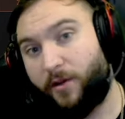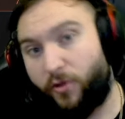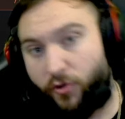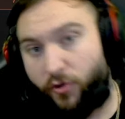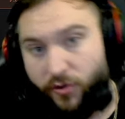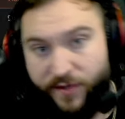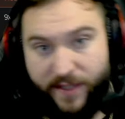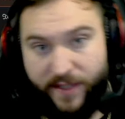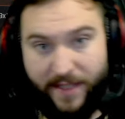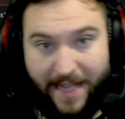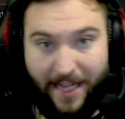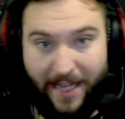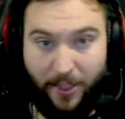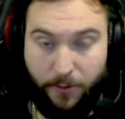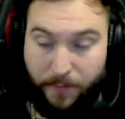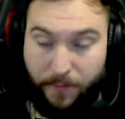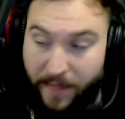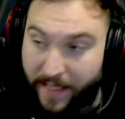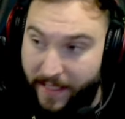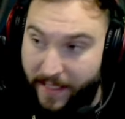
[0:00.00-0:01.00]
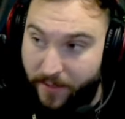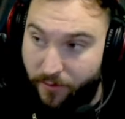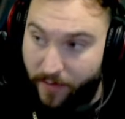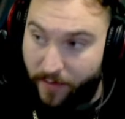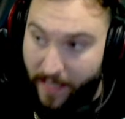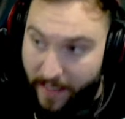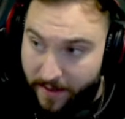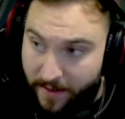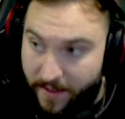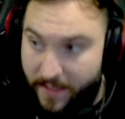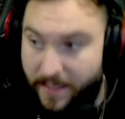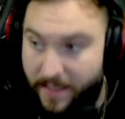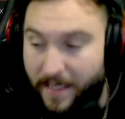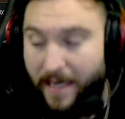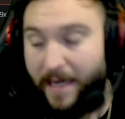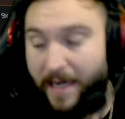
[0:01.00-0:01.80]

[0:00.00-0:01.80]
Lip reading: using the LPS rounds,